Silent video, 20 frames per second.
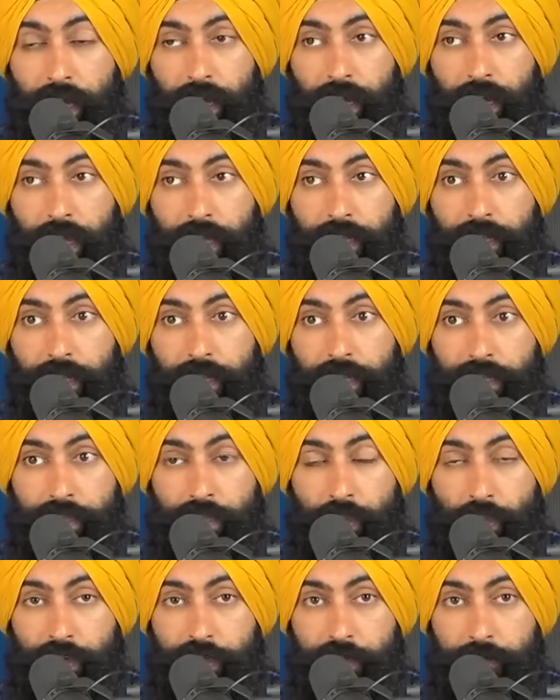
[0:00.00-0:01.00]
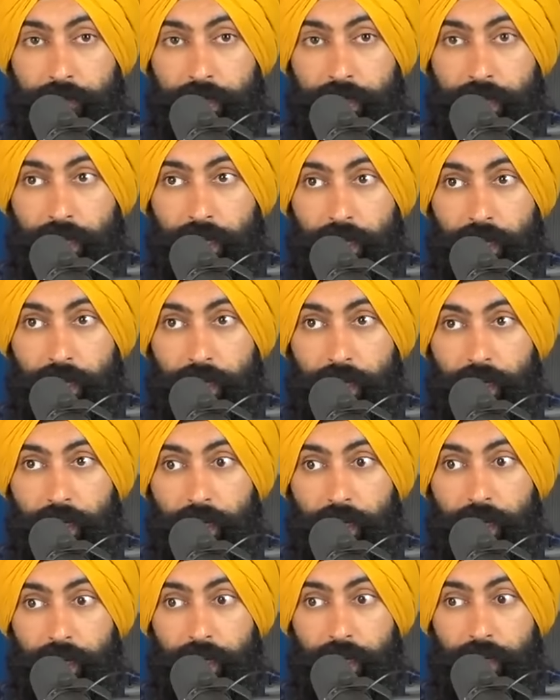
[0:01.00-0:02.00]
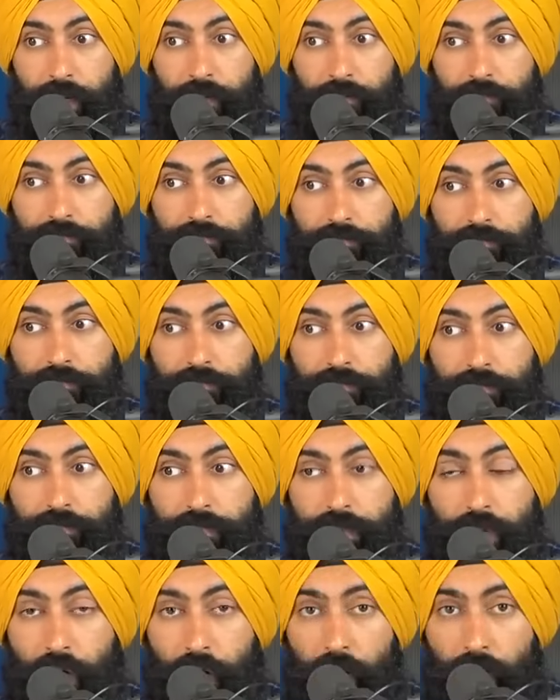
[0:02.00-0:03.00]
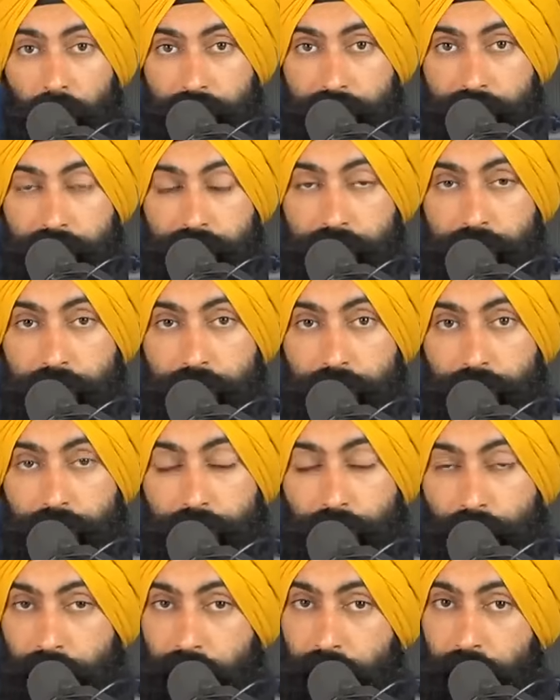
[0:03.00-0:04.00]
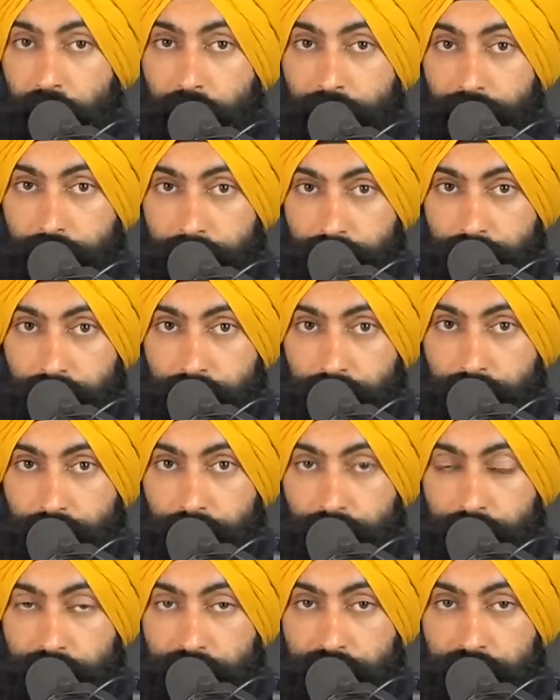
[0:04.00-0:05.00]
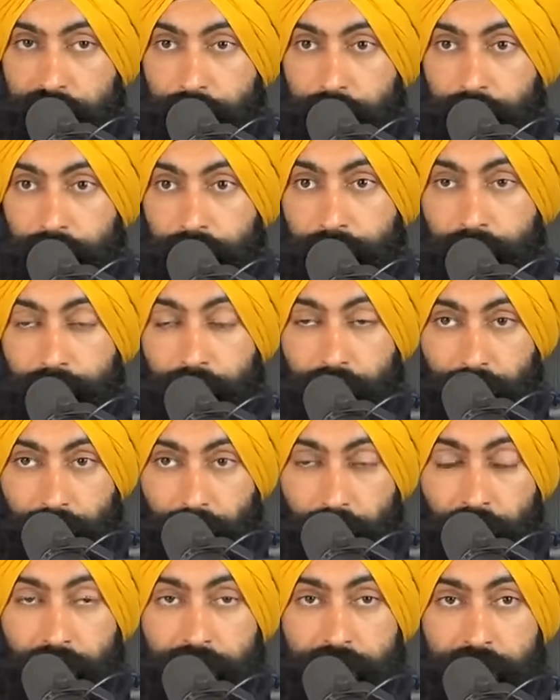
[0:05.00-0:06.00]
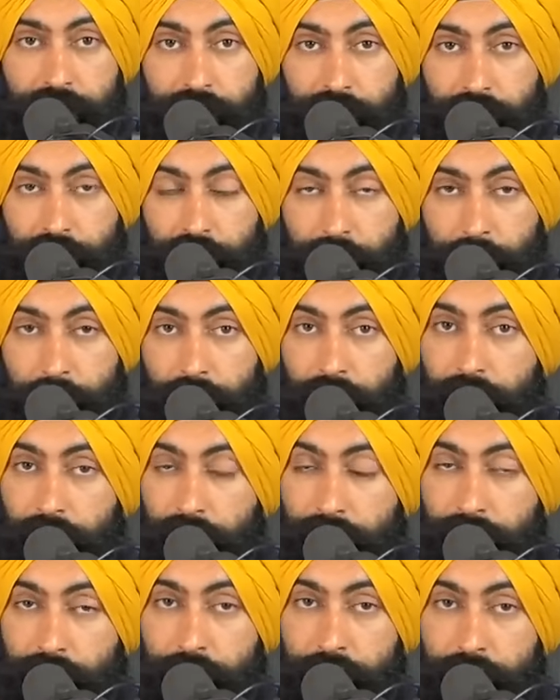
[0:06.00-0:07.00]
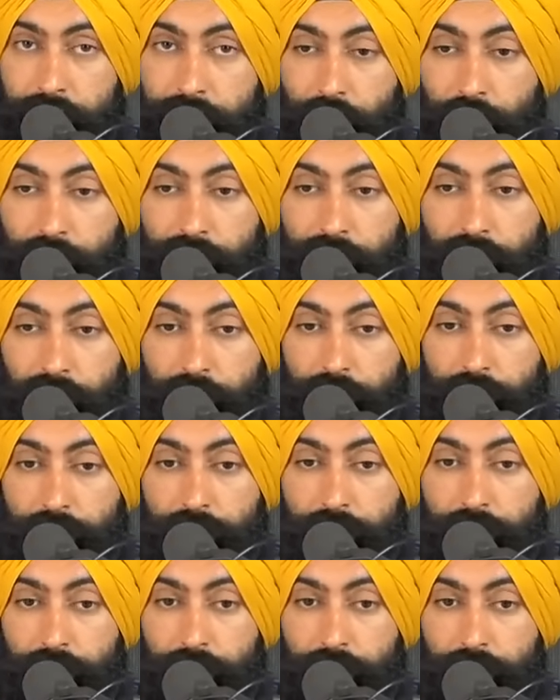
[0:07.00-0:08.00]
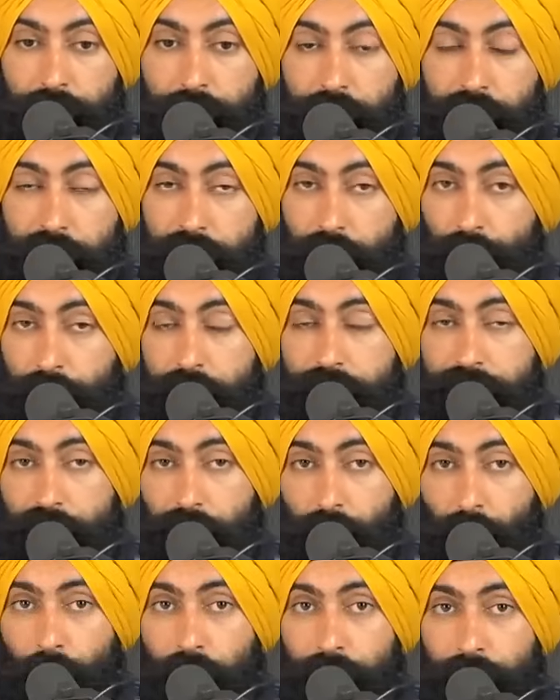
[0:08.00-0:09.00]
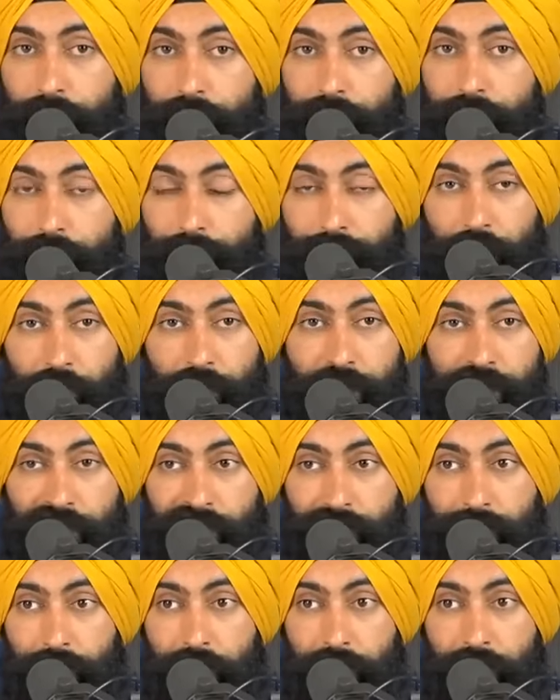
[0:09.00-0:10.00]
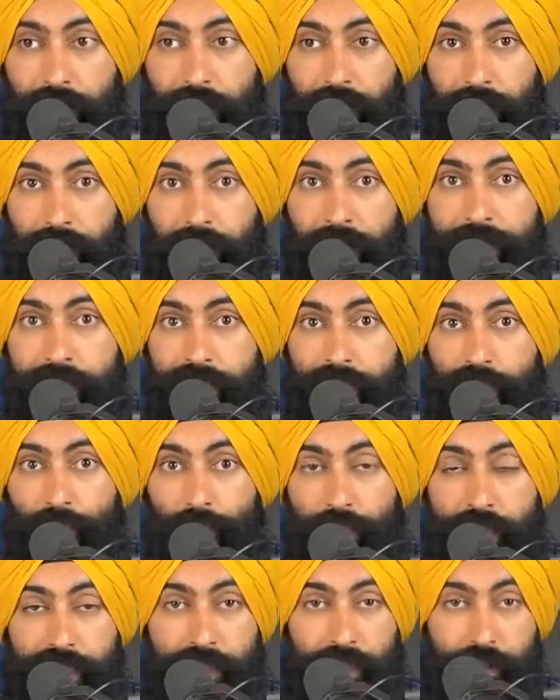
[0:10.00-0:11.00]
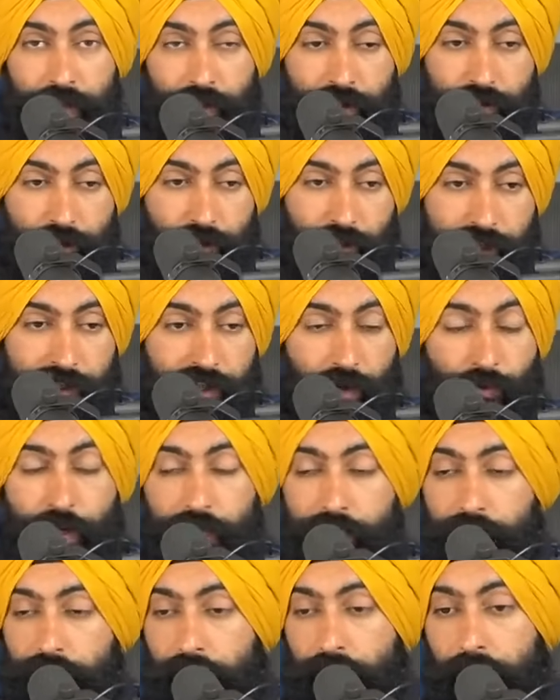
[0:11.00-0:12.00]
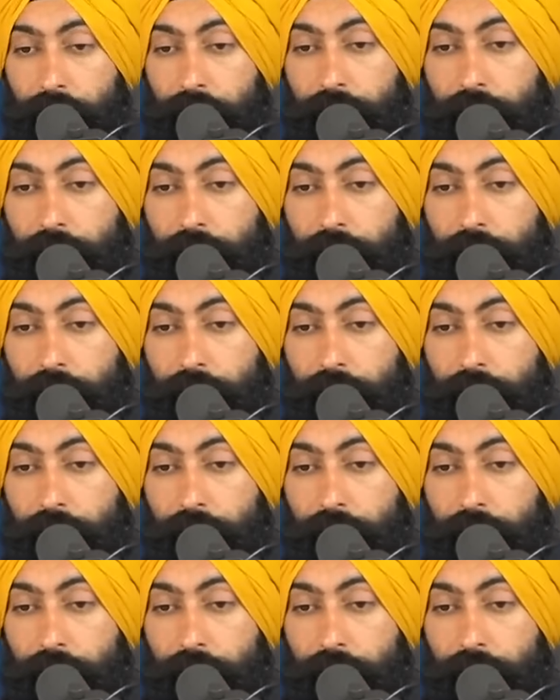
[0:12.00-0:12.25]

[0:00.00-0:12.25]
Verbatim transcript: And there's going to be a cost for the higher interest rates. That cost is going to be an economic slowdown. Because the reason why the Federal Reserve Bank has to raise interest rates, and we did